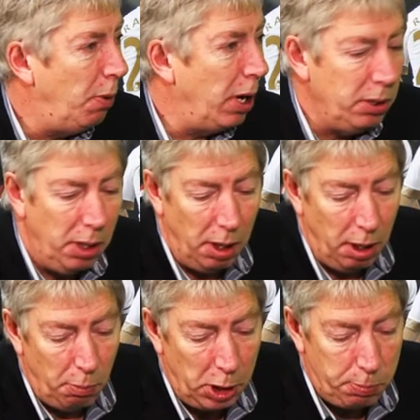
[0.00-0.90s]
won,
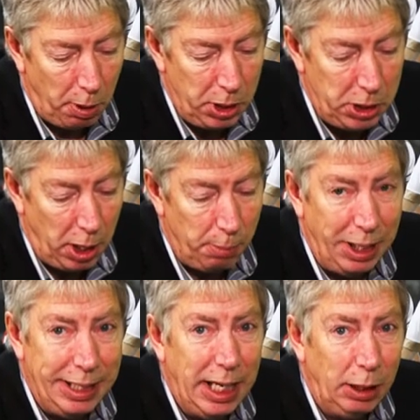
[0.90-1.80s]
uh, West Bromwich
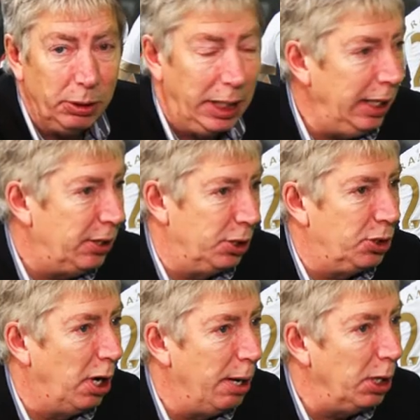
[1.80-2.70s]
Albion nil. Keith
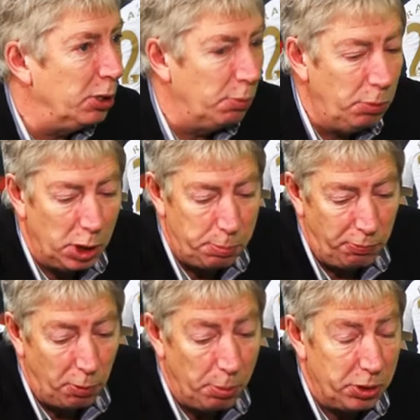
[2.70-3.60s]
described it as the worst
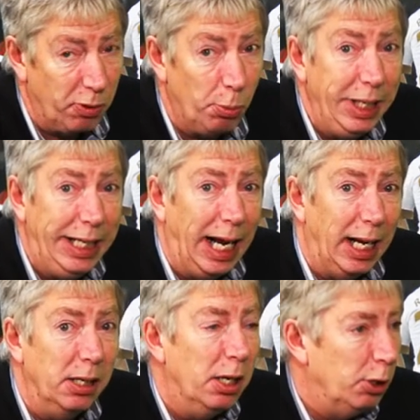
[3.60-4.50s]
performance of the
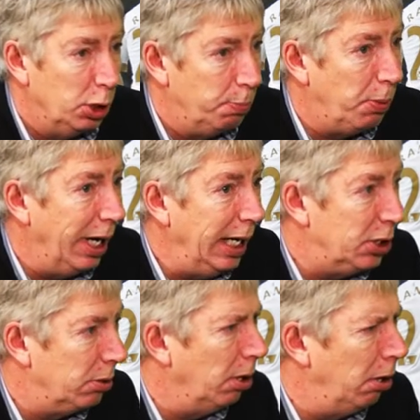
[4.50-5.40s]
weekend. This was by
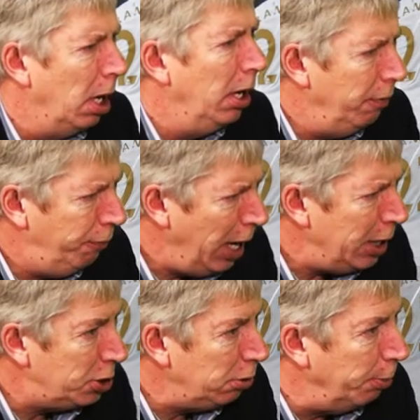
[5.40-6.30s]
East, although in
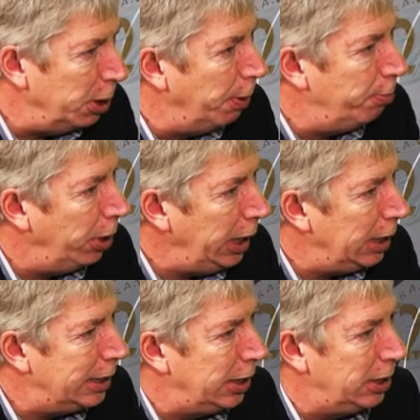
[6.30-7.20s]
fairness to him, he's been pretty
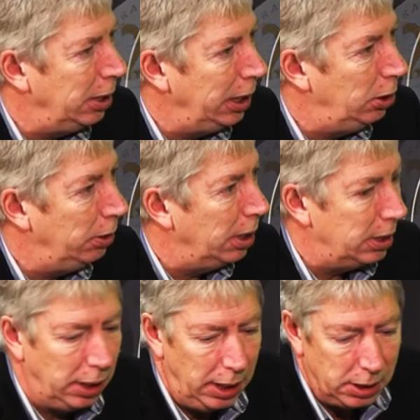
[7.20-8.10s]
consistently good
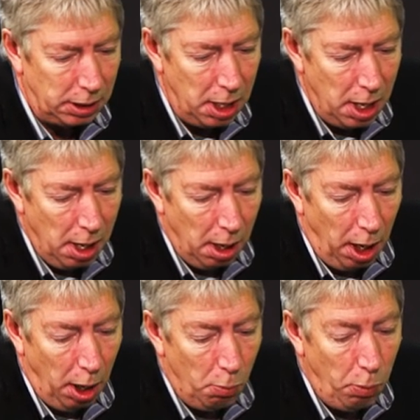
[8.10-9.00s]
this season.
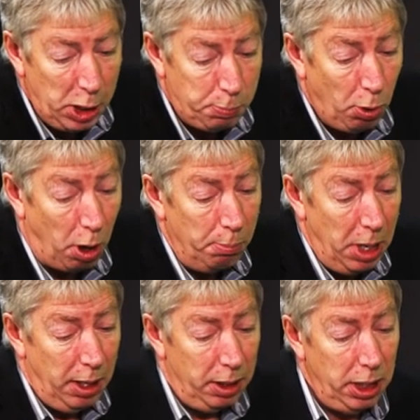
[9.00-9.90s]
Uh, West Brom
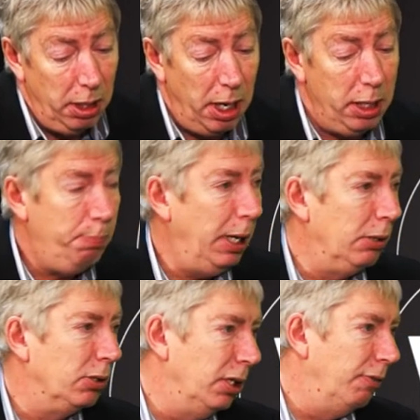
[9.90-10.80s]
denied a
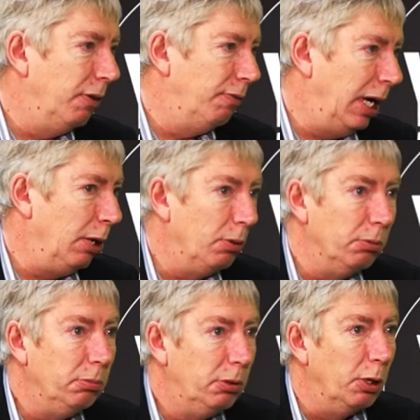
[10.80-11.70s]
penalty for a foul
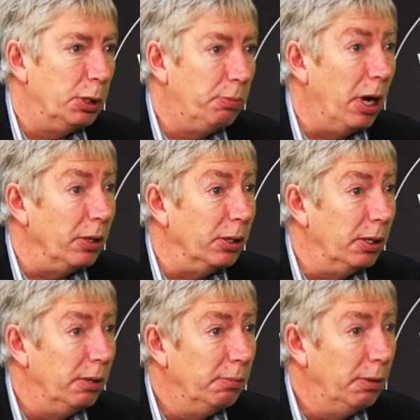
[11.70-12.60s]
on Chris Brunt.
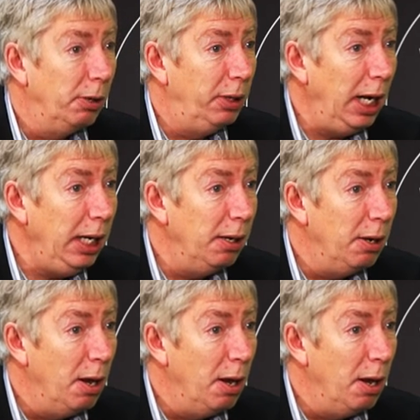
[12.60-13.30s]
Okay?